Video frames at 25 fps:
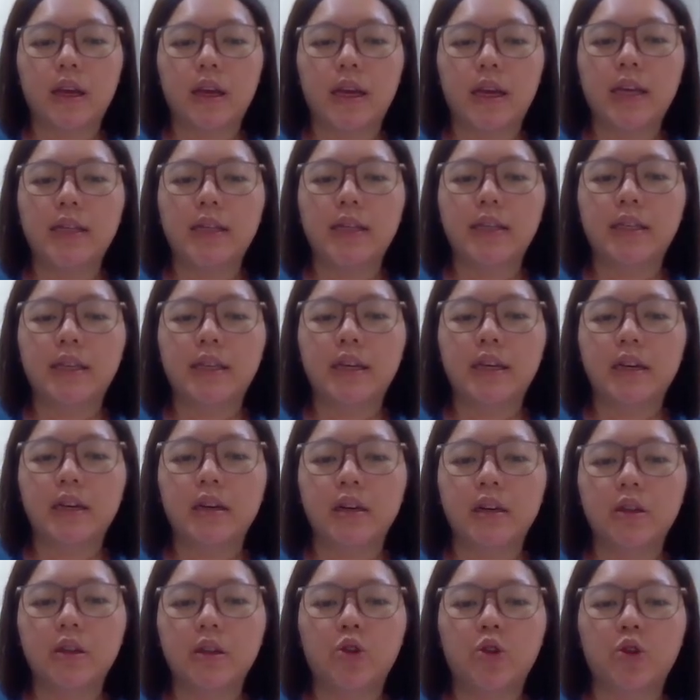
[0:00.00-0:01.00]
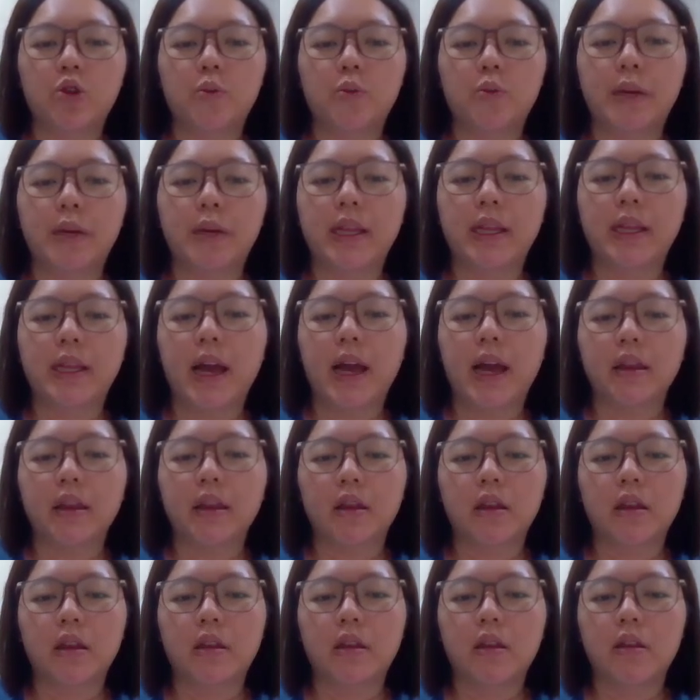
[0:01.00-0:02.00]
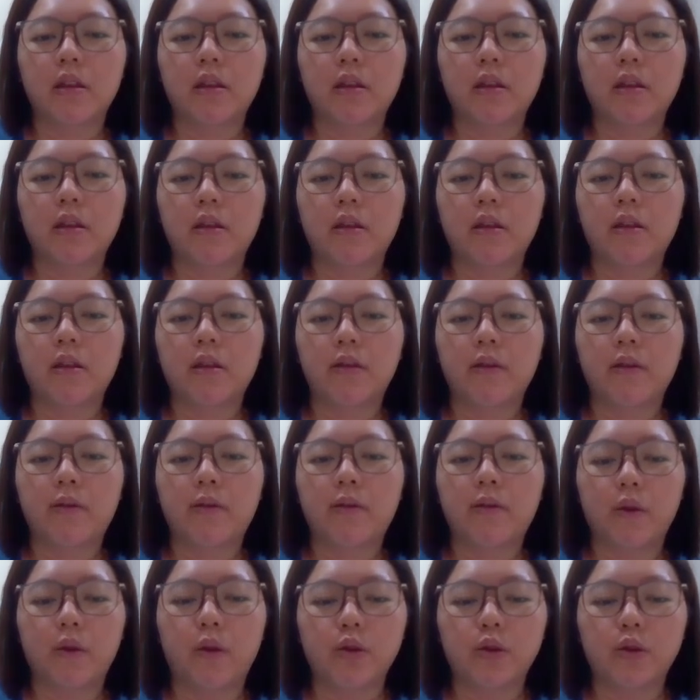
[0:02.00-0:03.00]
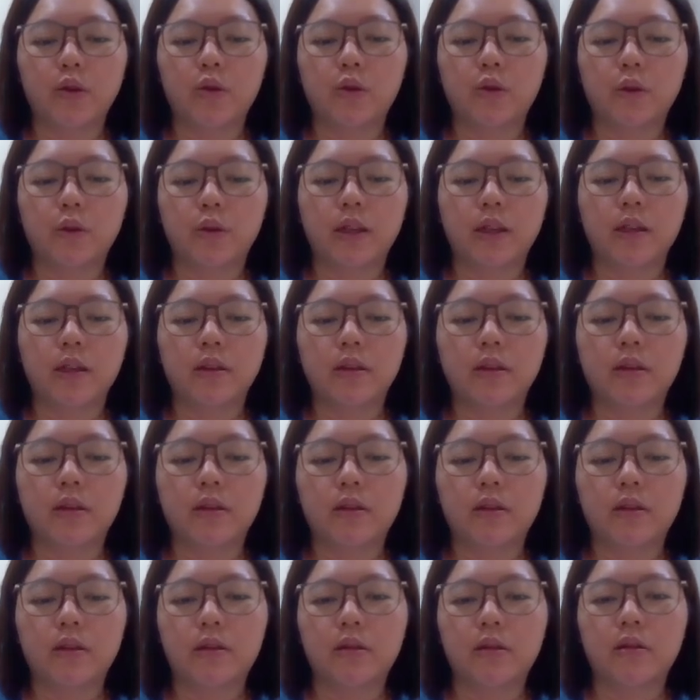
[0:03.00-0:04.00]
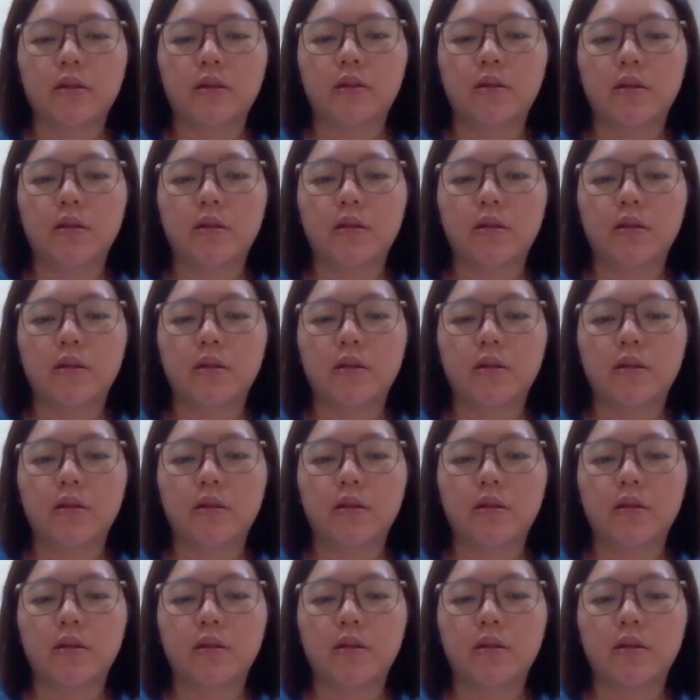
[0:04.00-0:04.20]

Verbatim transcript: easier to be done for students.